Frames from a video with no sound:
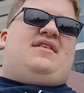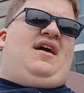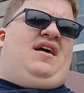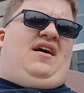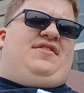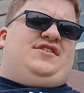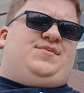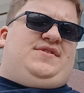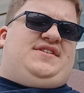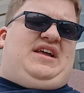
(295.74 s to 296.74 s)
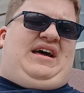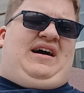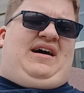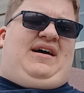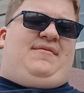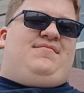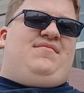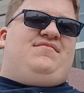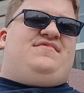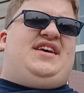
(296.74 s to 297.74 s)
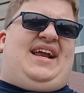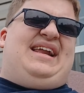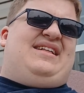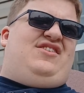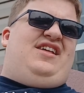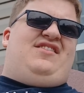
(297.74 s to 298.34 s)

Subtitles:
This was technically